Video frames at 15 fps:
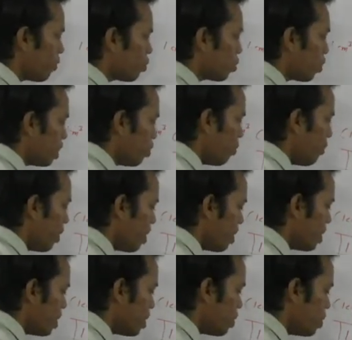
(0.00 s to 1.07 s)
so it will be what?
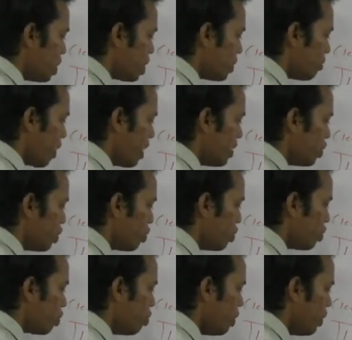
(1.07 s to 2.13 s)

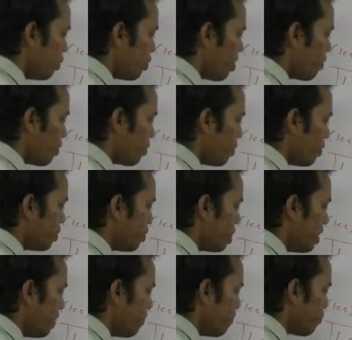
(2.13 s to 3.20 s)
6.02 into 10 power
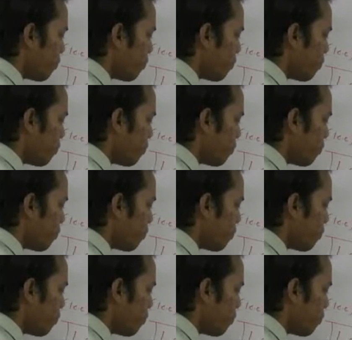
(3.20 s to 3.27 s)
23